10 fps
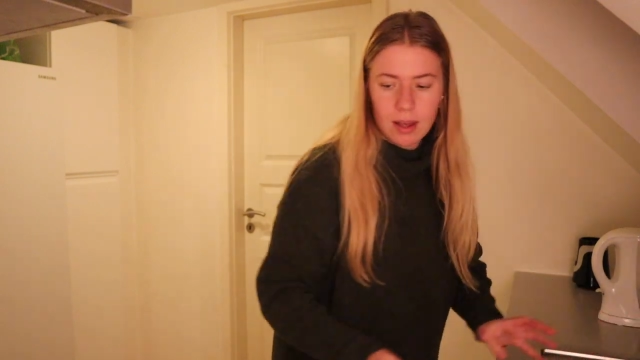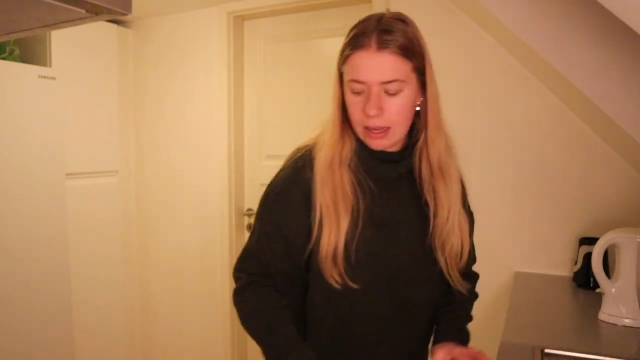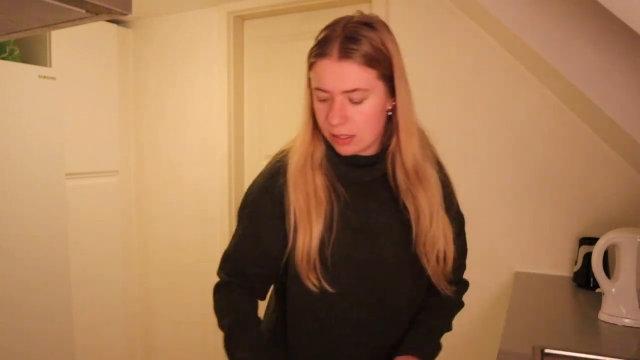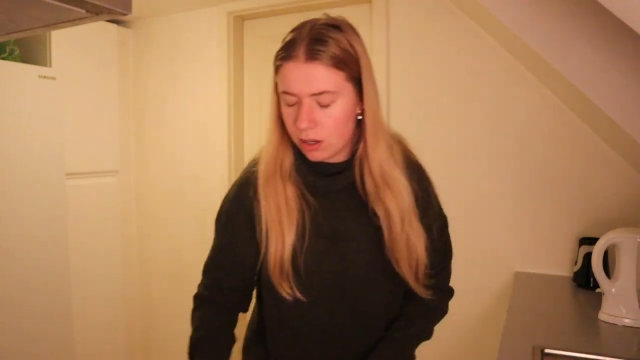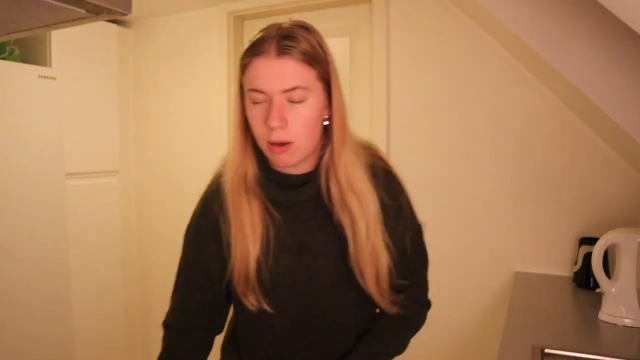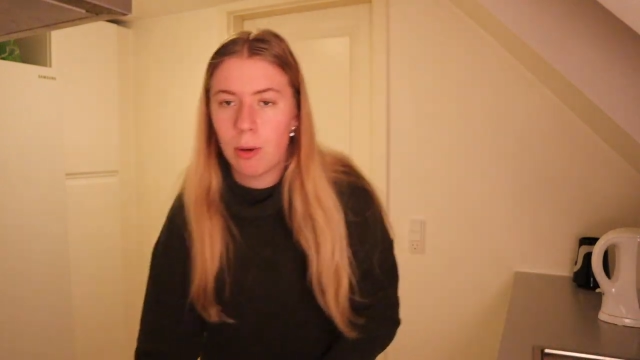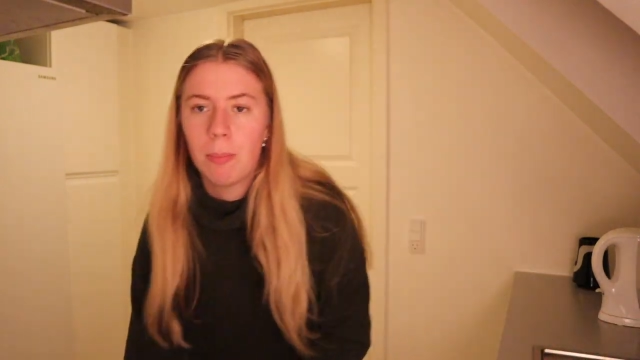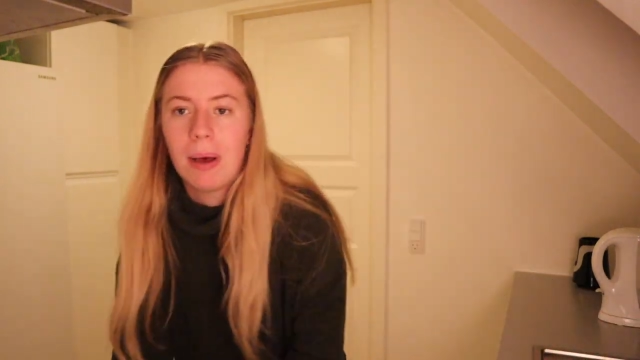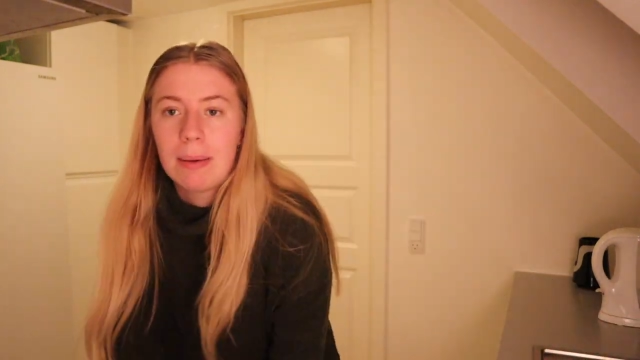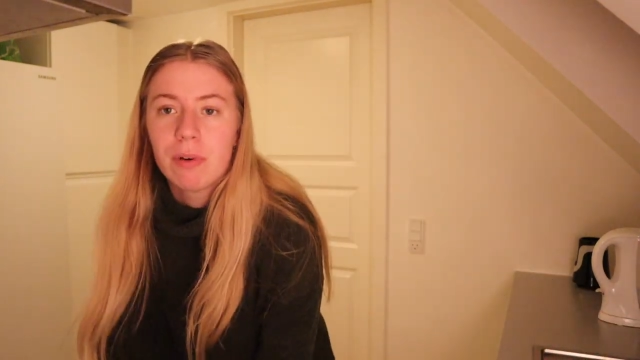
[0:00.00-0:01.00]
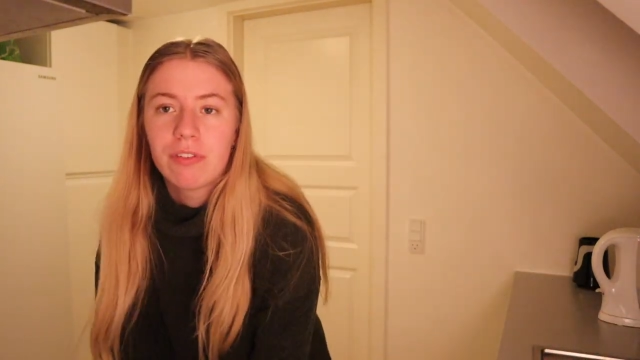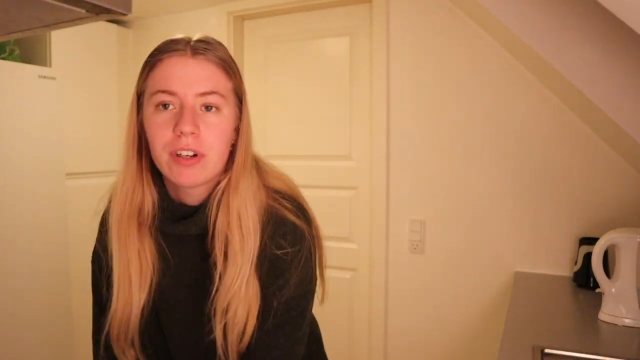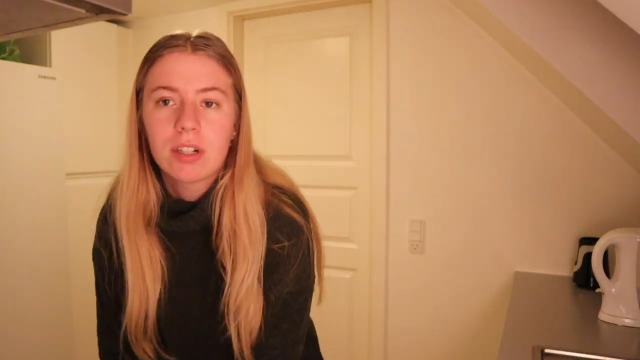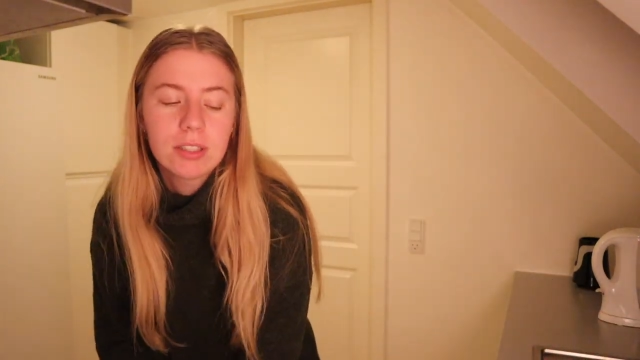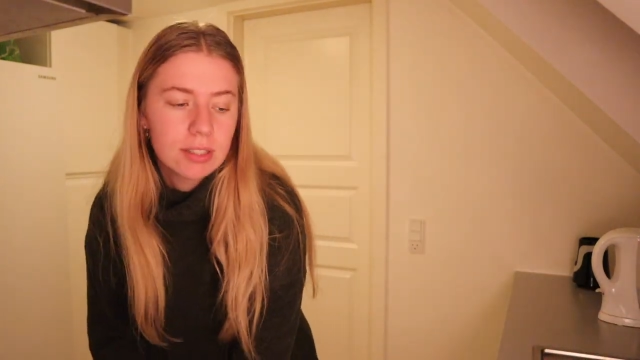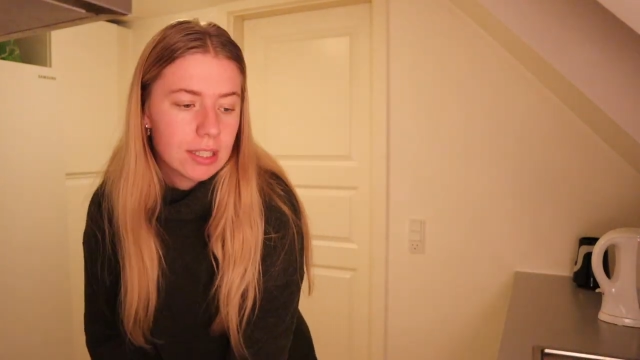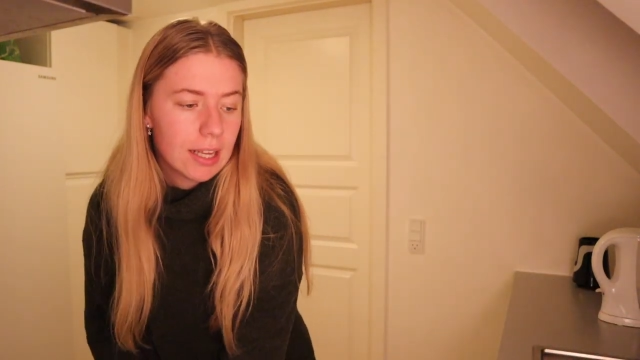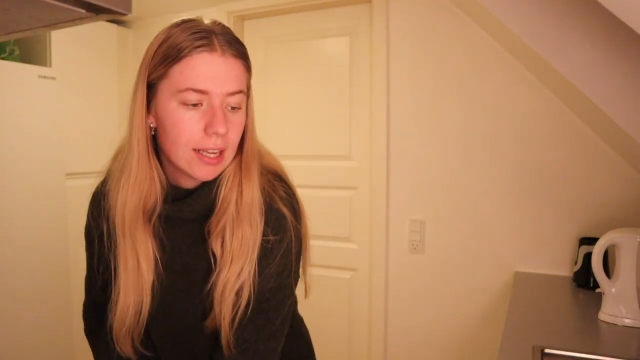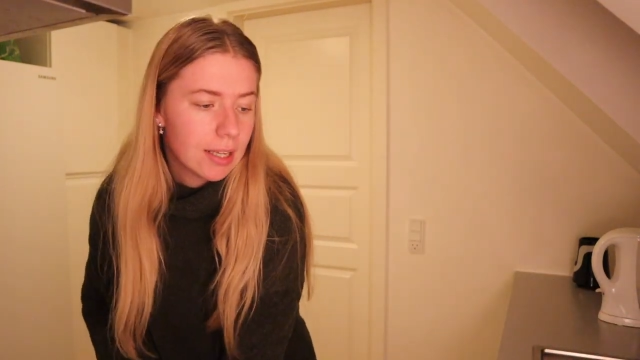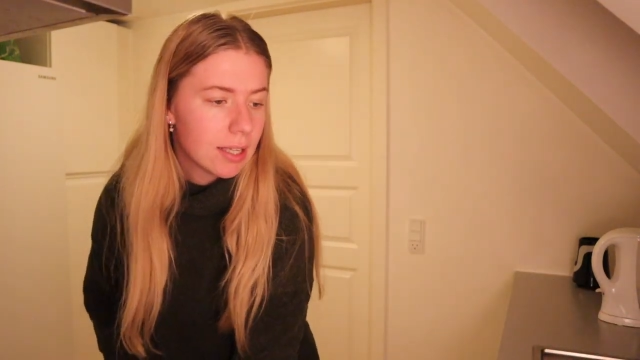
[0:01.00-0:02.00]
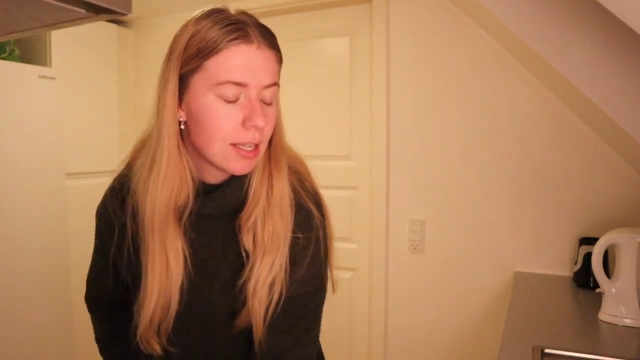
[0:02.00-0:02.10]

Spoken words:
I saw a Bible verse today